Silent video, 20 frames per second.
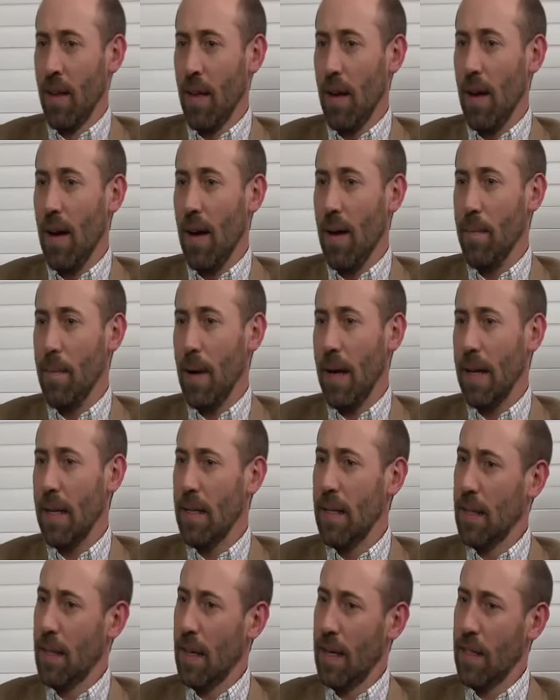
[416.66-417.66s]

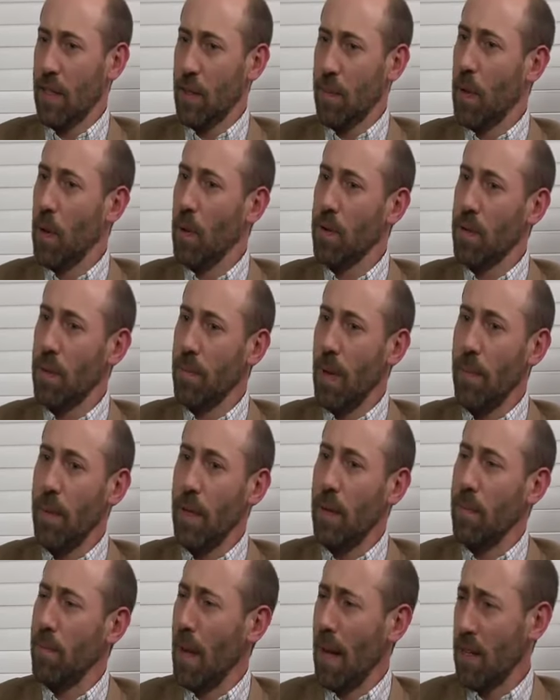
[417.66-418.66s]
I suppose it
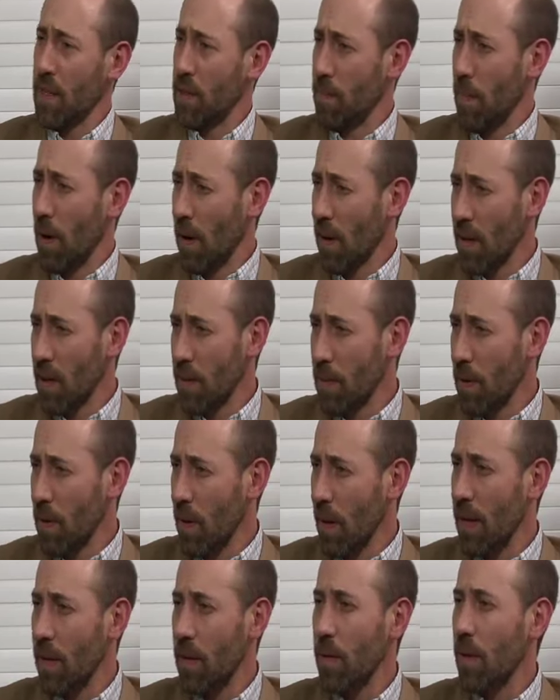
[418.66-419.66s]
made us
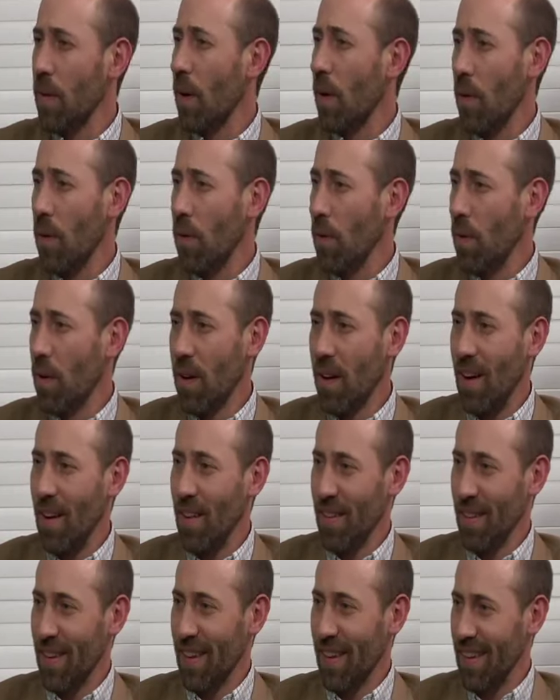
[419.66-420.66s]
marketable. I don't know
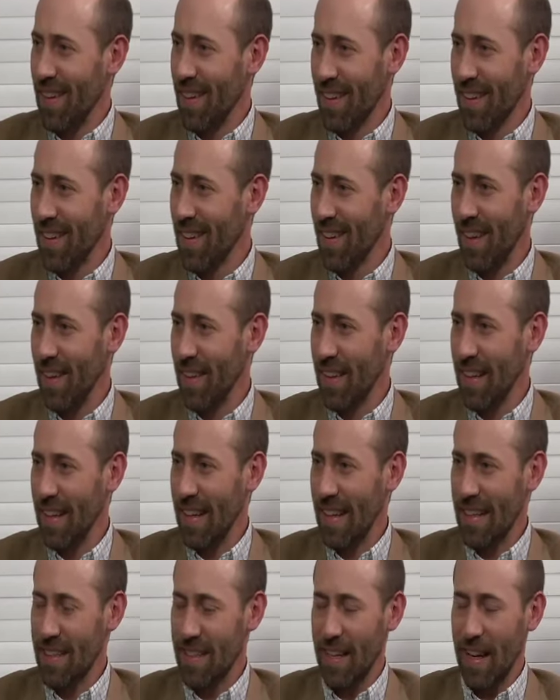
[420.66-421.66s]
all
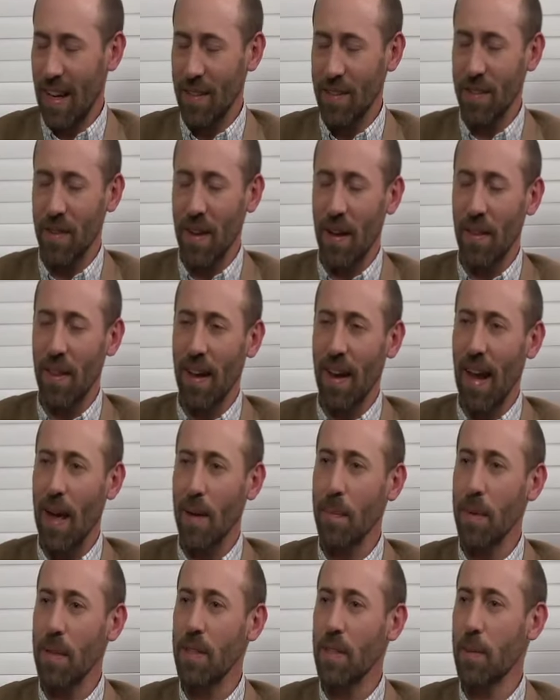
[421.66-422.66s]
the ins and outs of how that
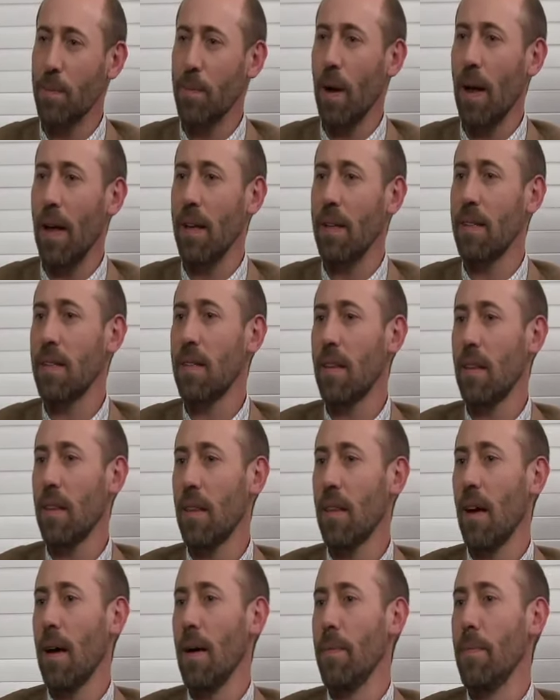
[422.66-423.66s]
happens, but
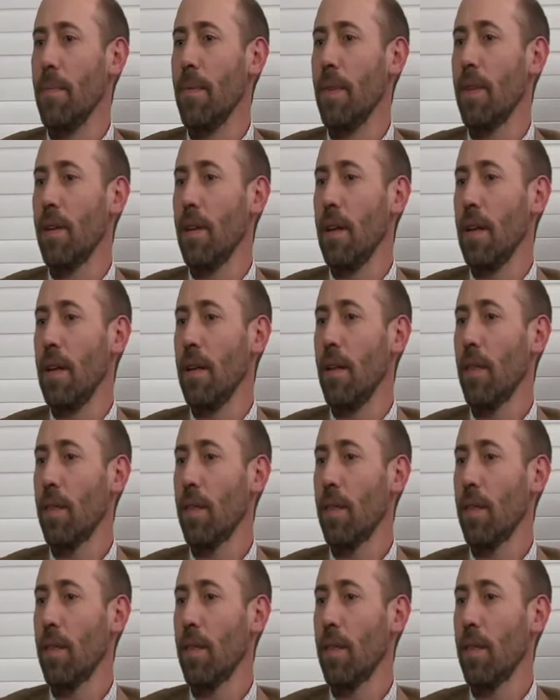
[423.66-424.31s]
the